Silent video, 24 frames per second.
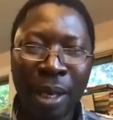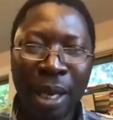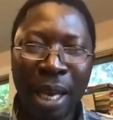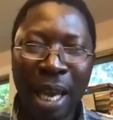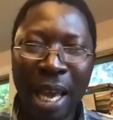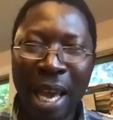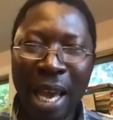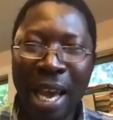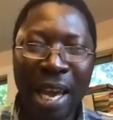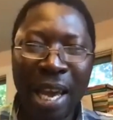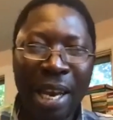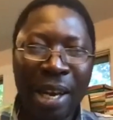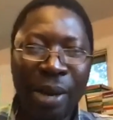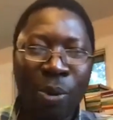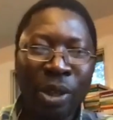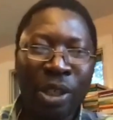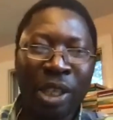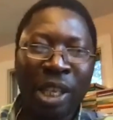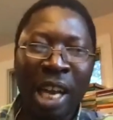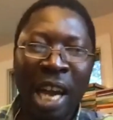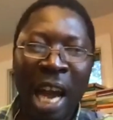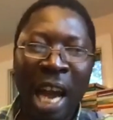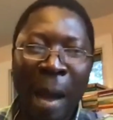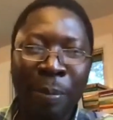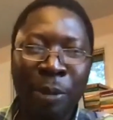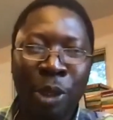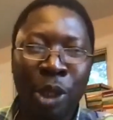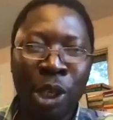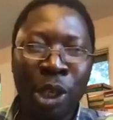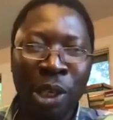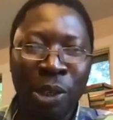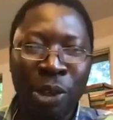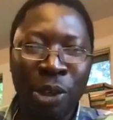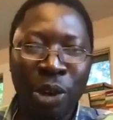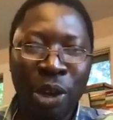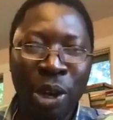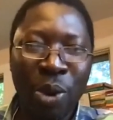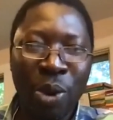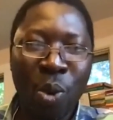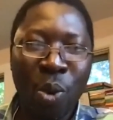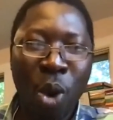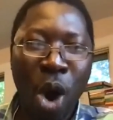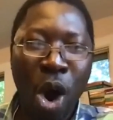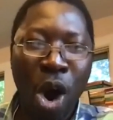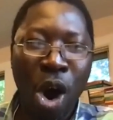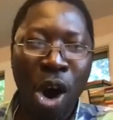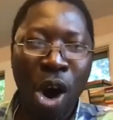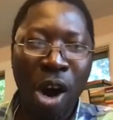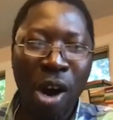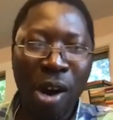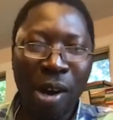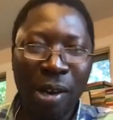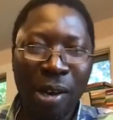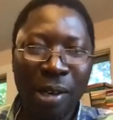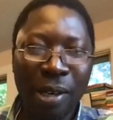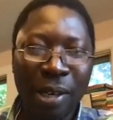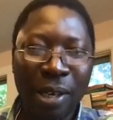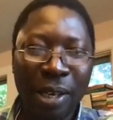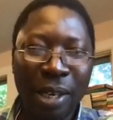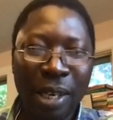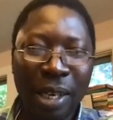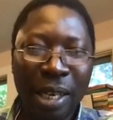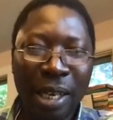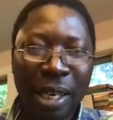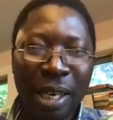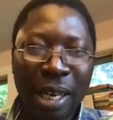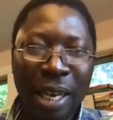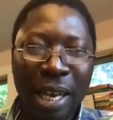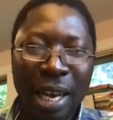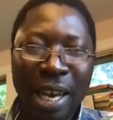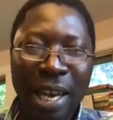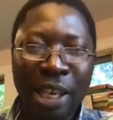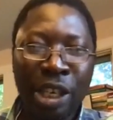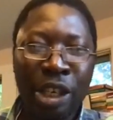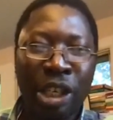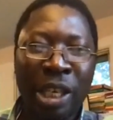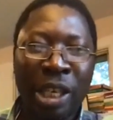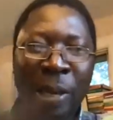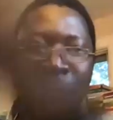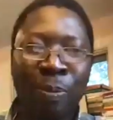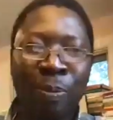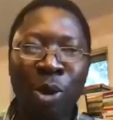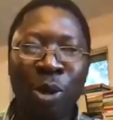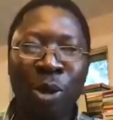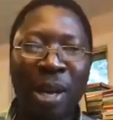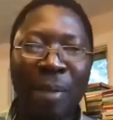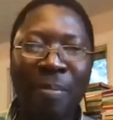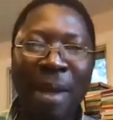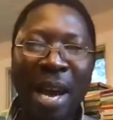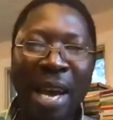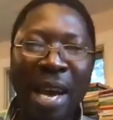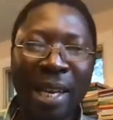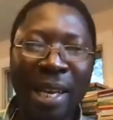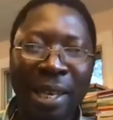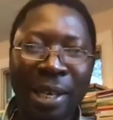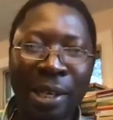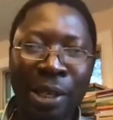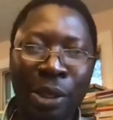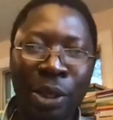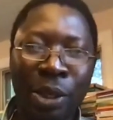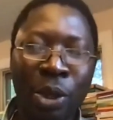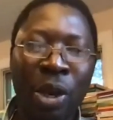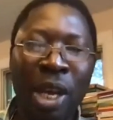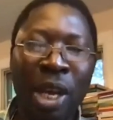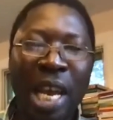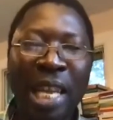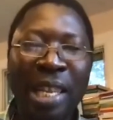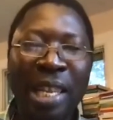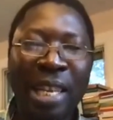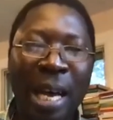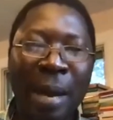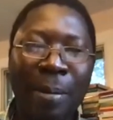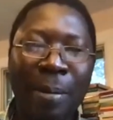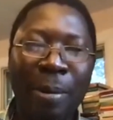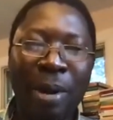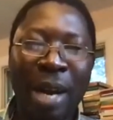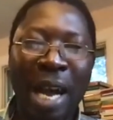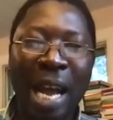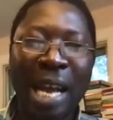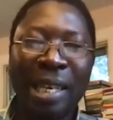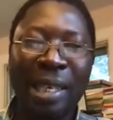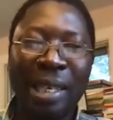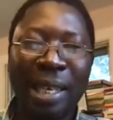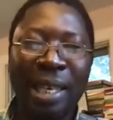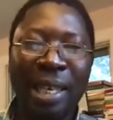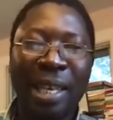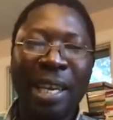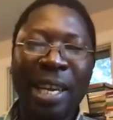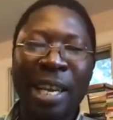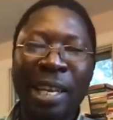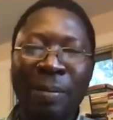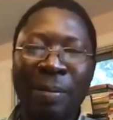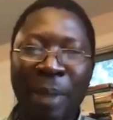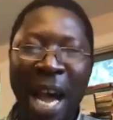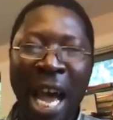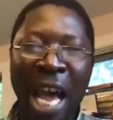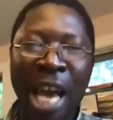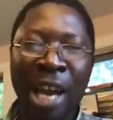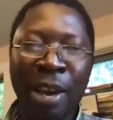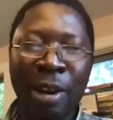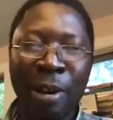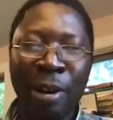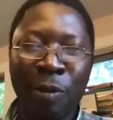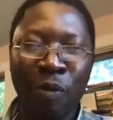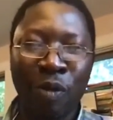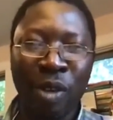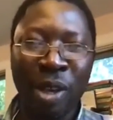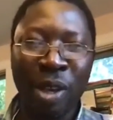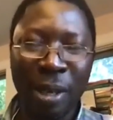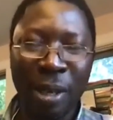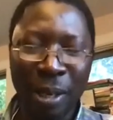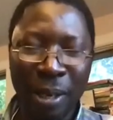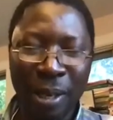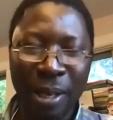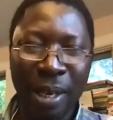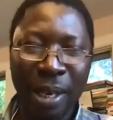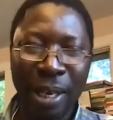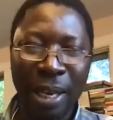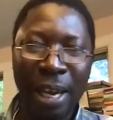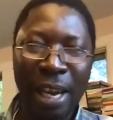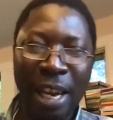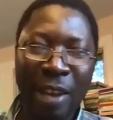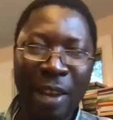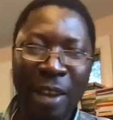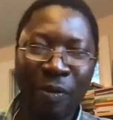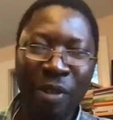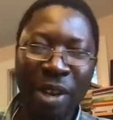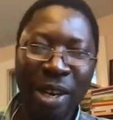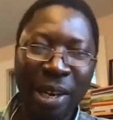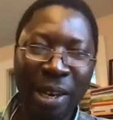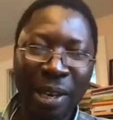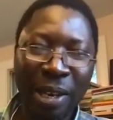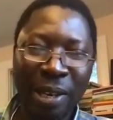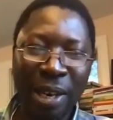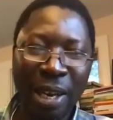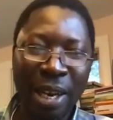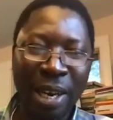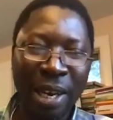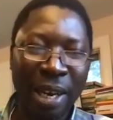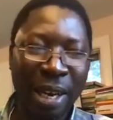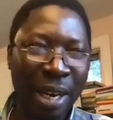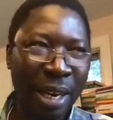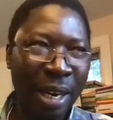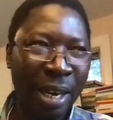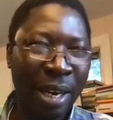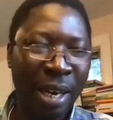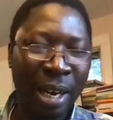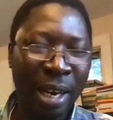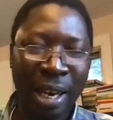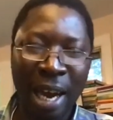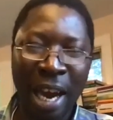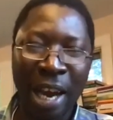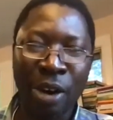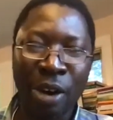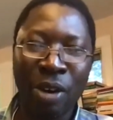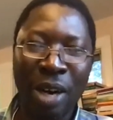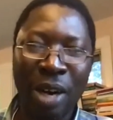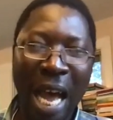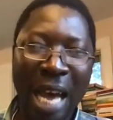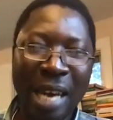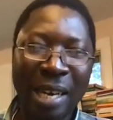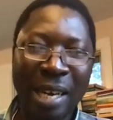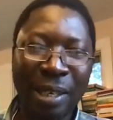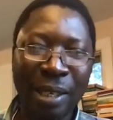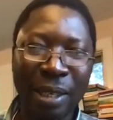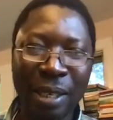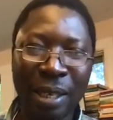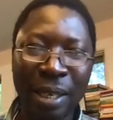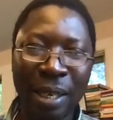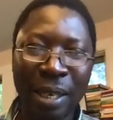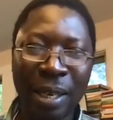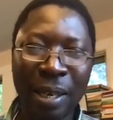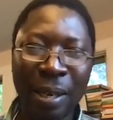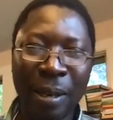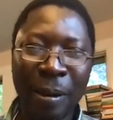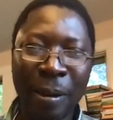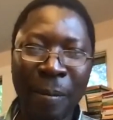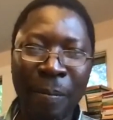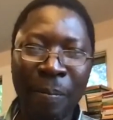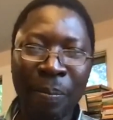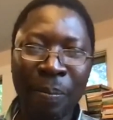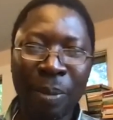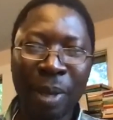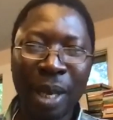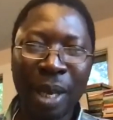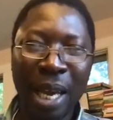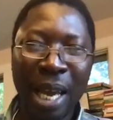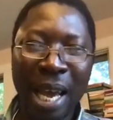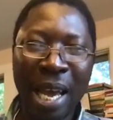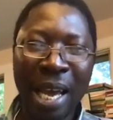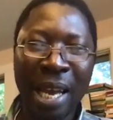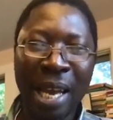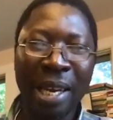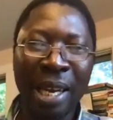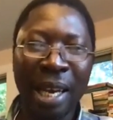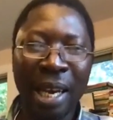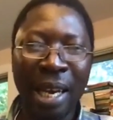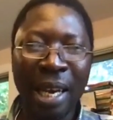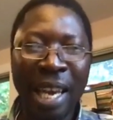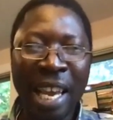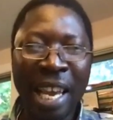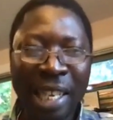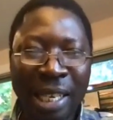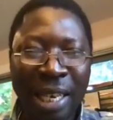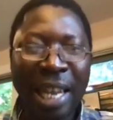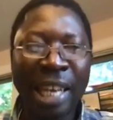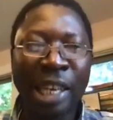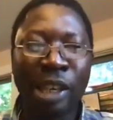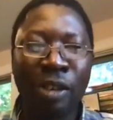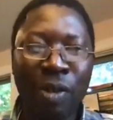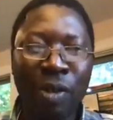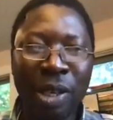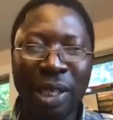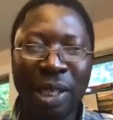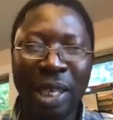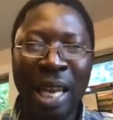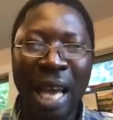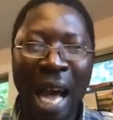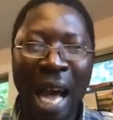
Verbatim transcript: and was captured during war and shipped to the Americas. So he ended up writing his biography. He lived in the, in, in the Carolinas. And uh, his literacy